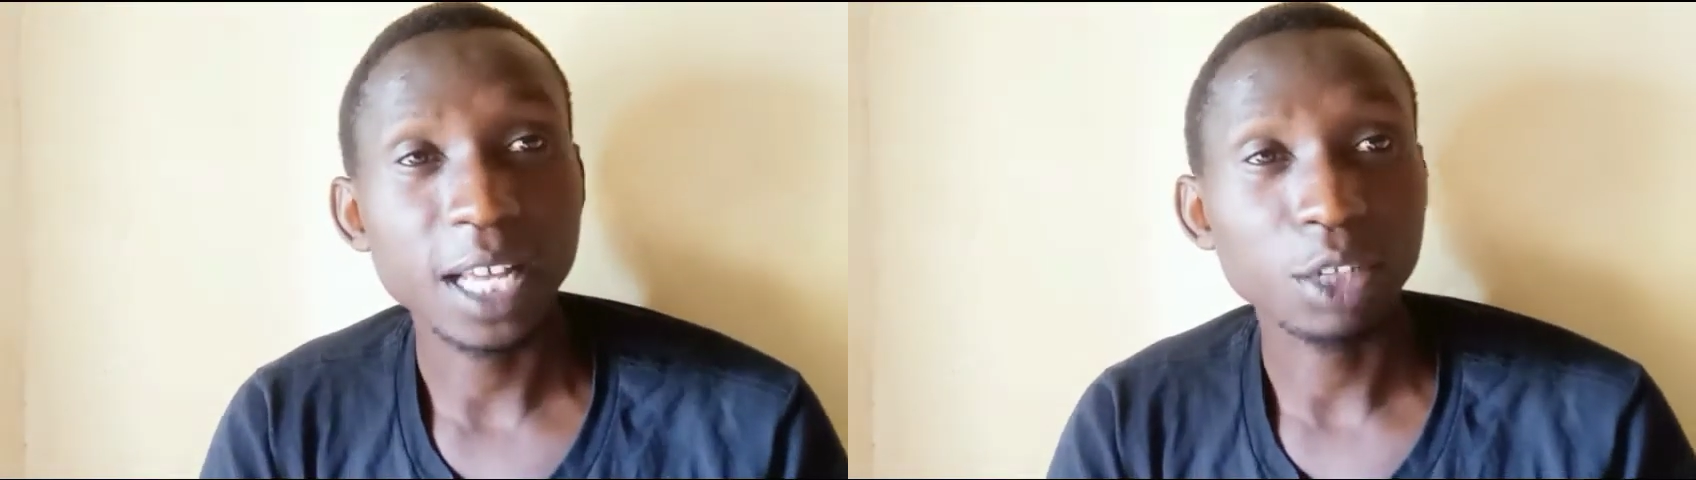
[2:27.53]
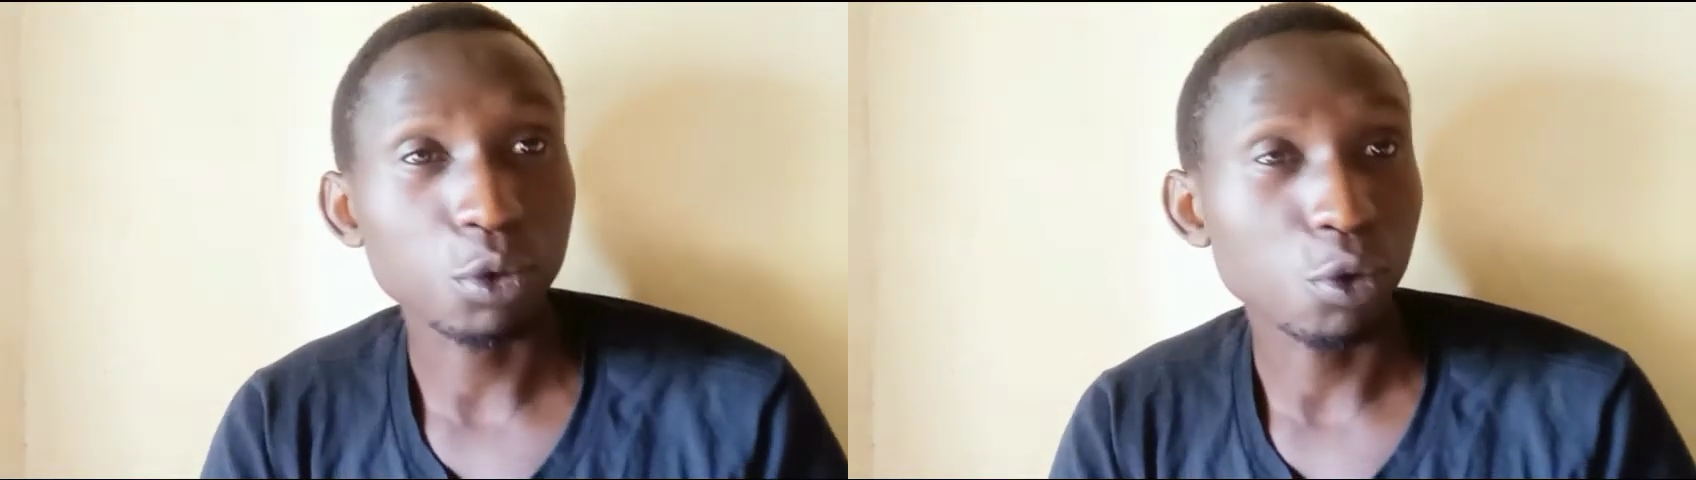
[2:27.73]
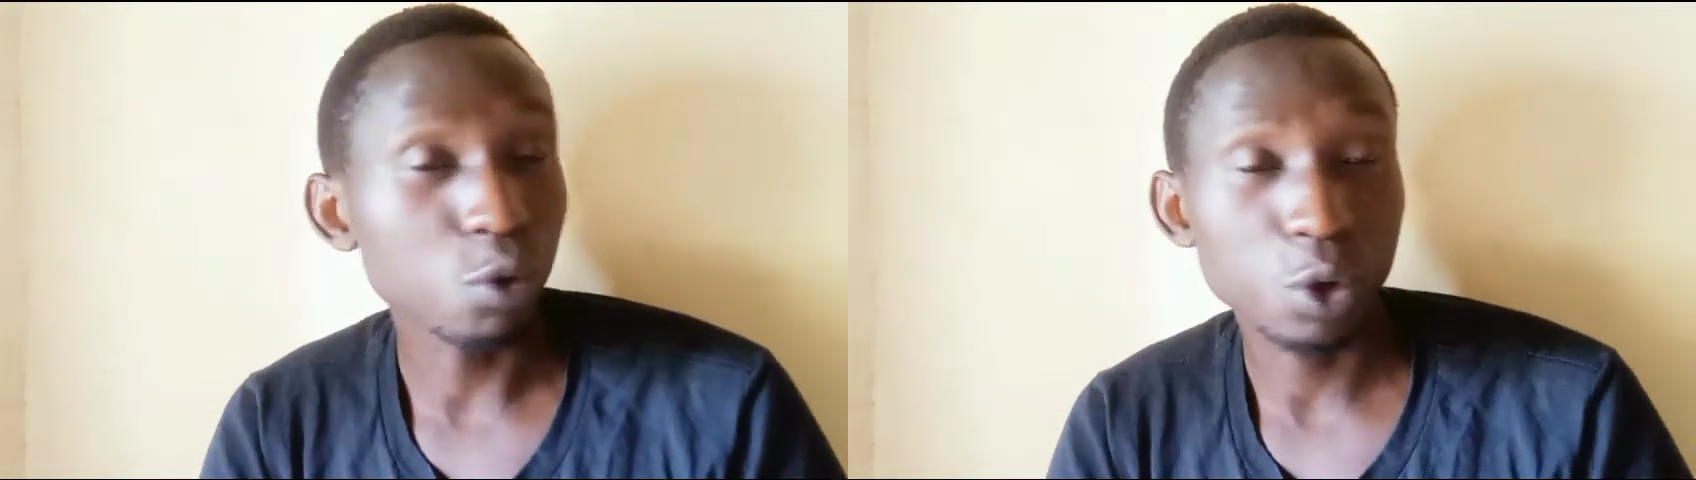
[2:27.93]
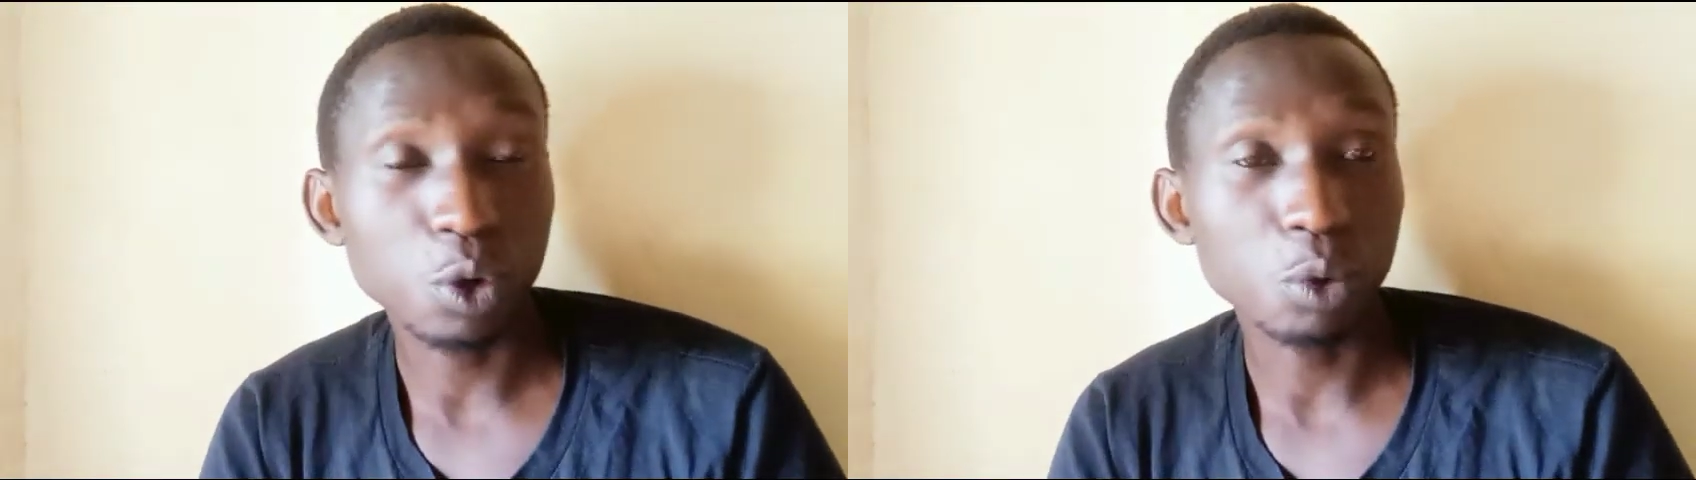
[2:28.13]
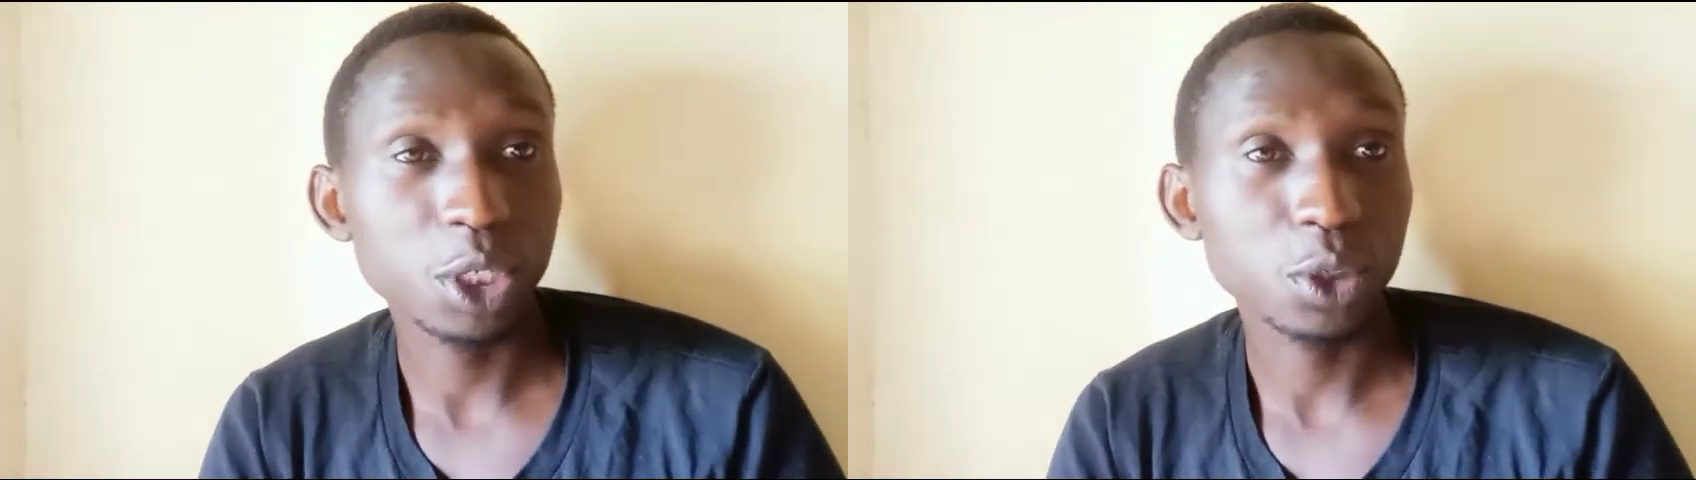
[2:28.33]
that good
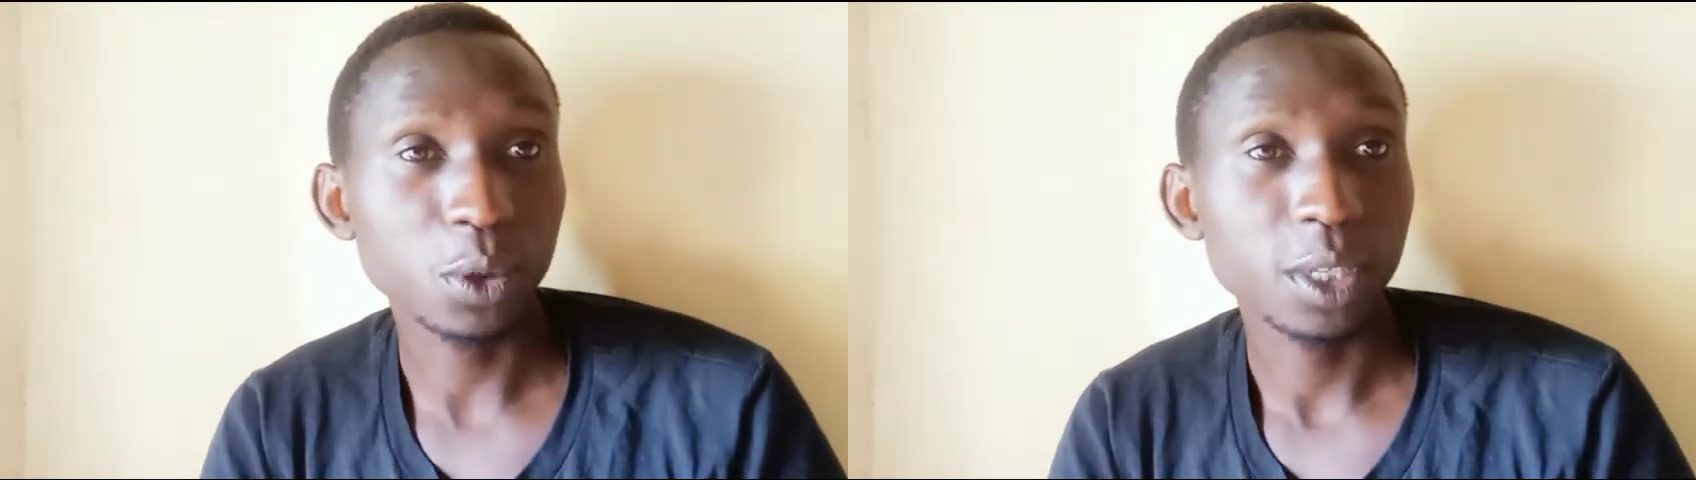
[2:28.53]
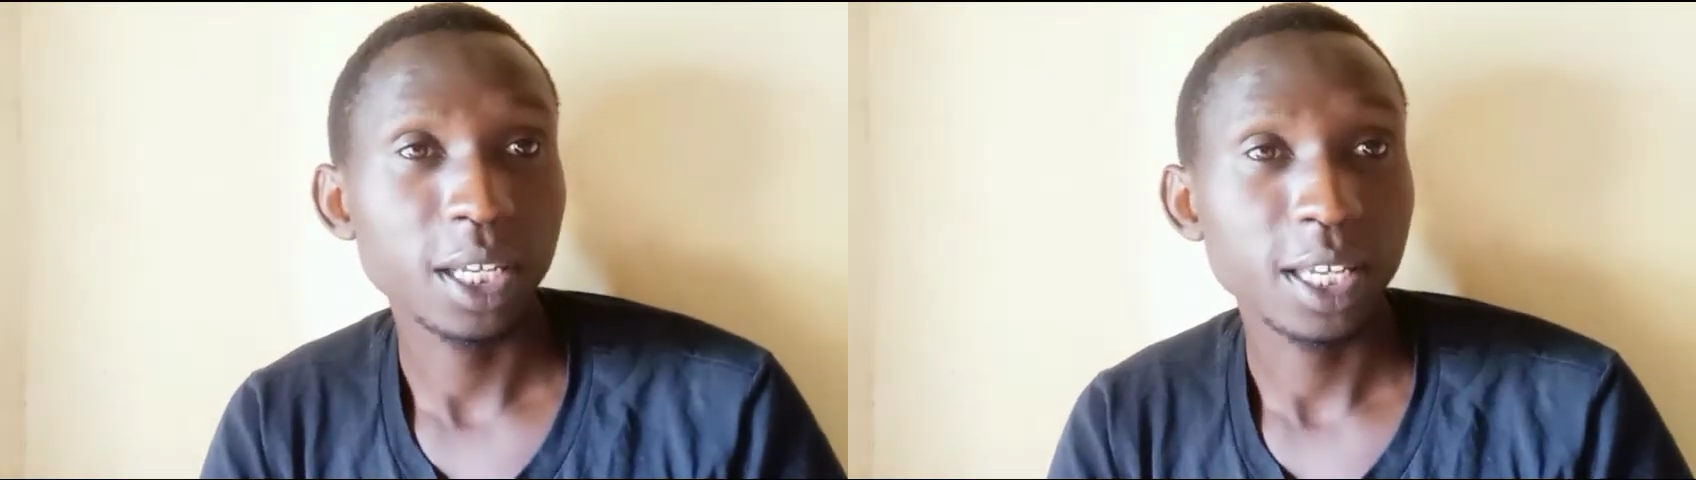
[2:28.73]
commission.